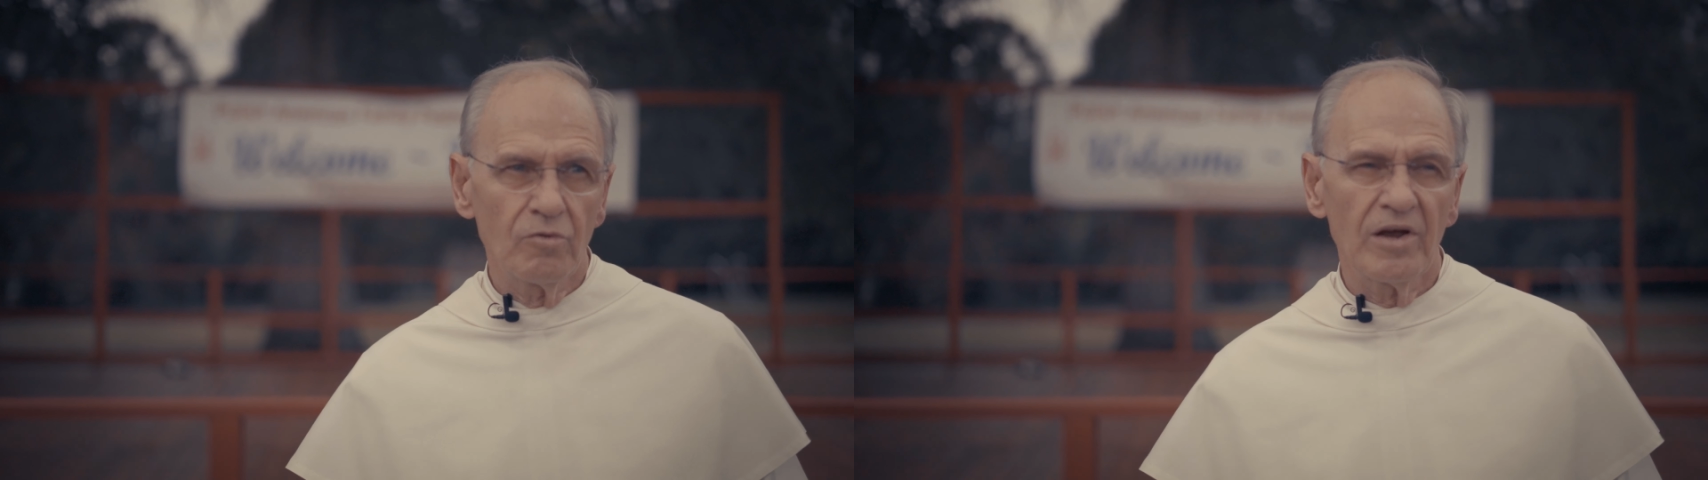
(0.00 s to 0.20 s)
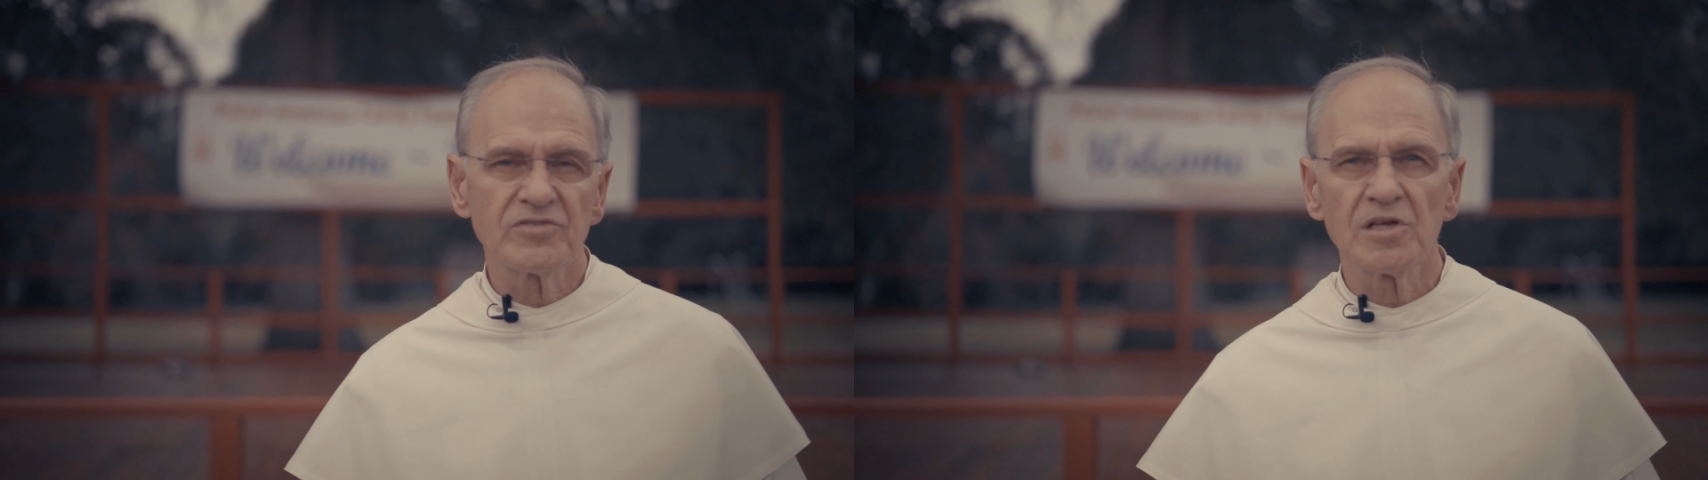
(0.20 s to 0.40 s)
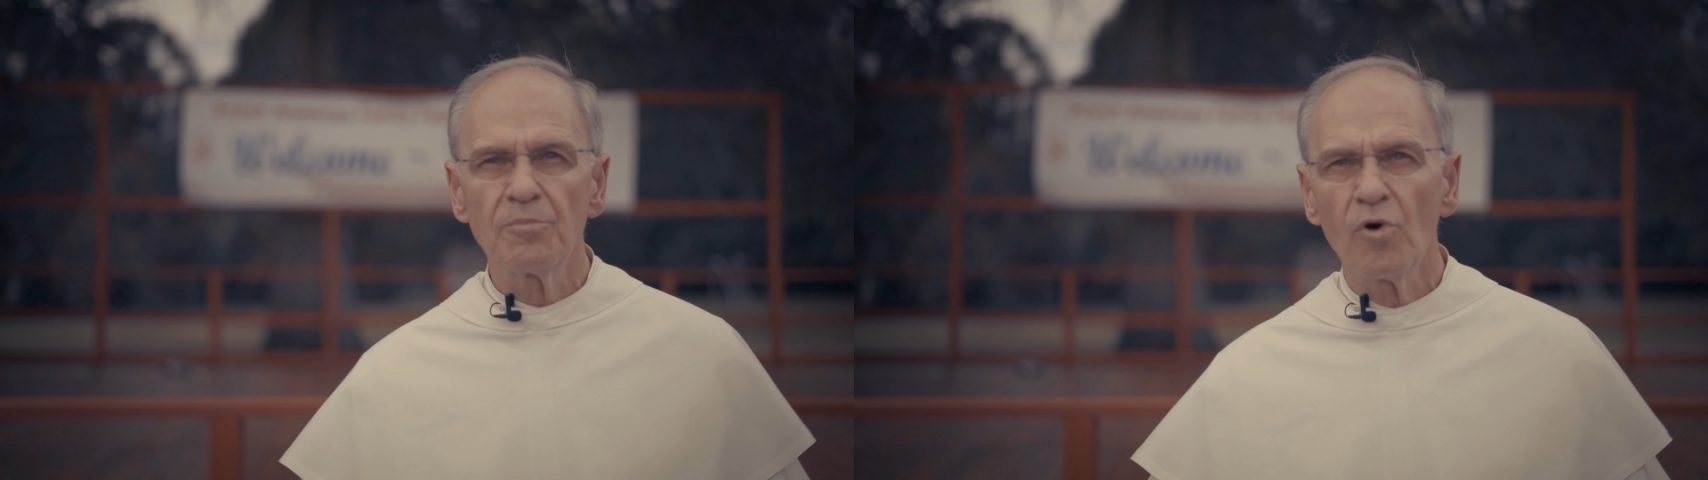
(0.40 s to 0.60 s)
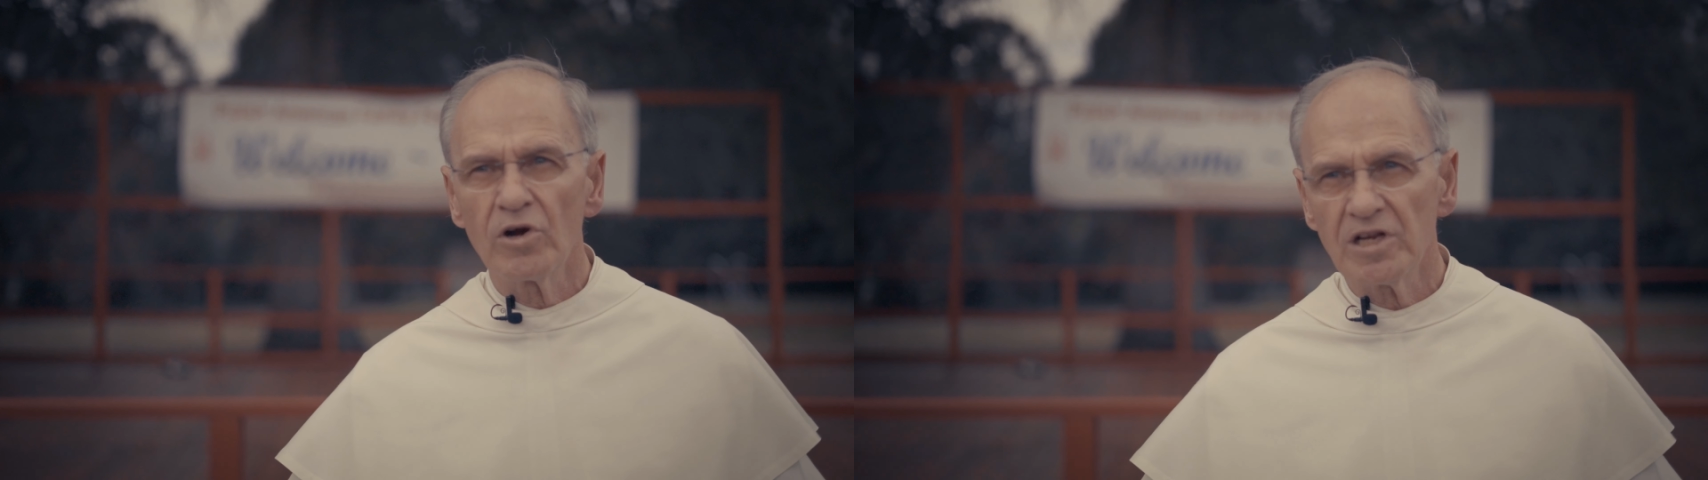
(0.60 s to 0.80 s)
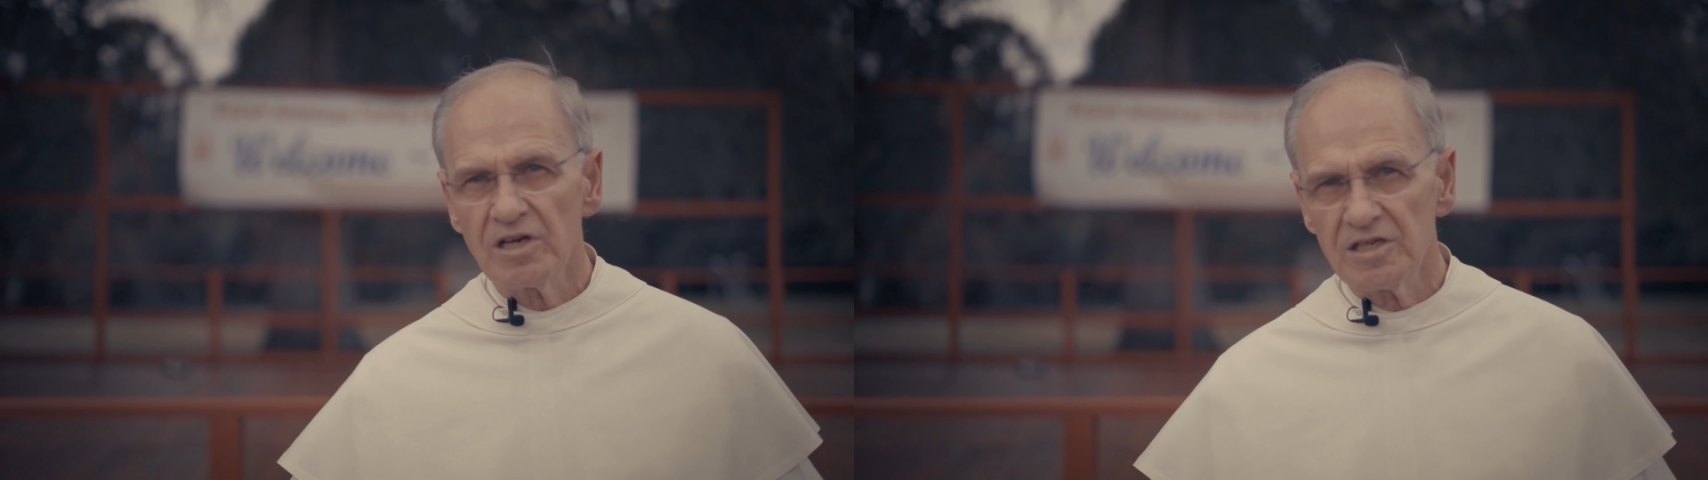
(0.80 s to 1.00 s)
who have
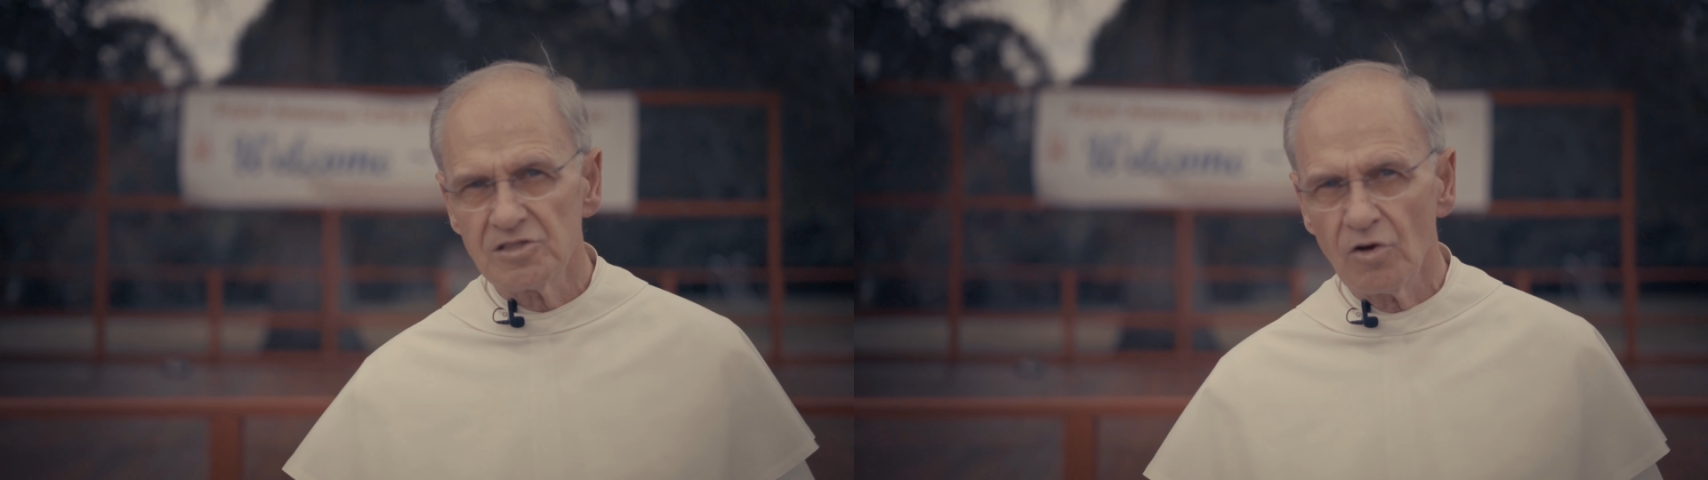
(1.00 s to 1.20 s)
supported us